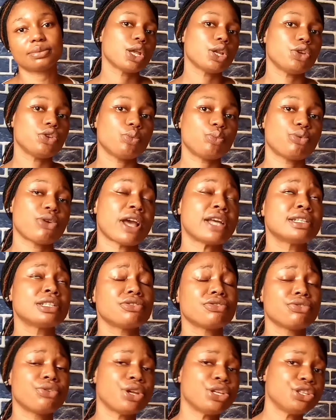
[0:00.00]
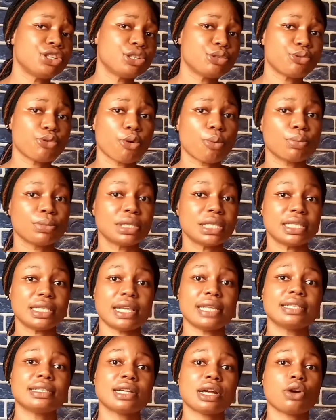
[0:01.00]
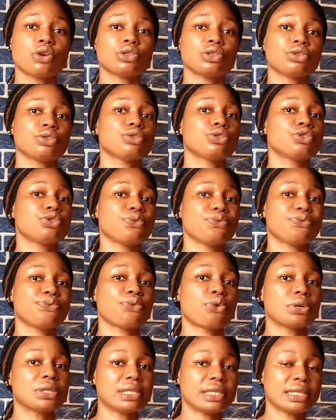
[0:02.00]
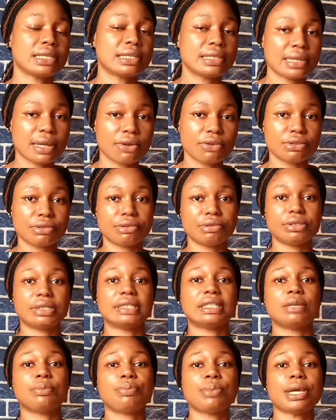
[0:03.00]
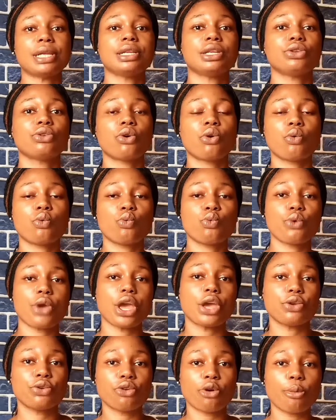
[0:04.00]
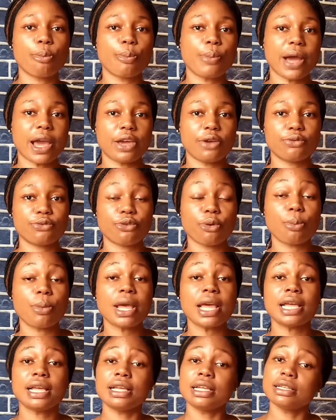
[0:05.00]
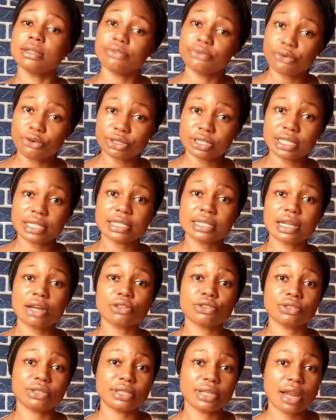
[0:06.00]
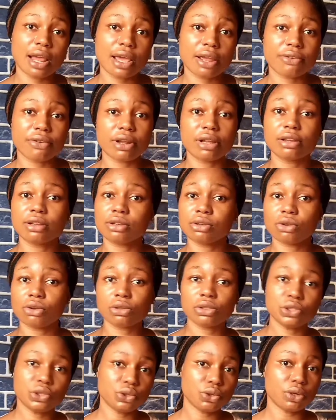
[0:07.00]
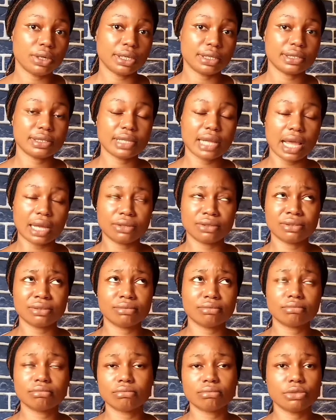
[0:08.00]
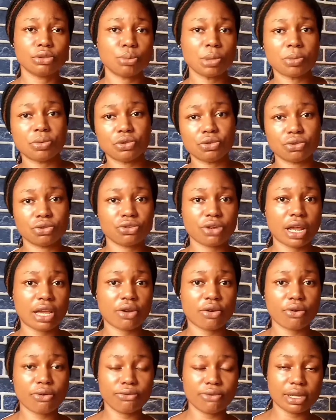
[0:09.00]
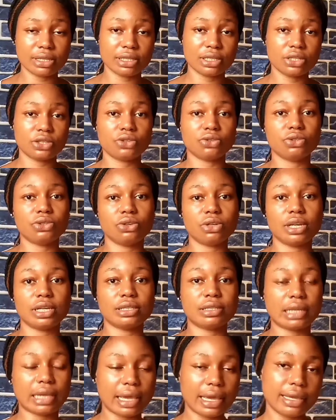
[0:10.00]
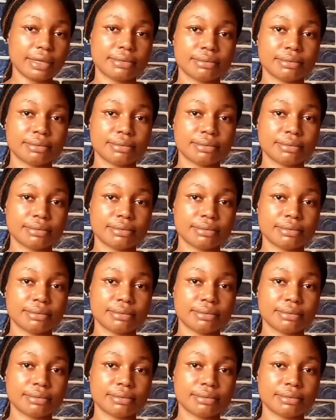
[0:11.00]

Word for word: The price ranges from 10,000 to 14,000 depending on where you're buying from. 14,000 naira, not dollars. I don't, maybe you should try convert it to dollars, okay?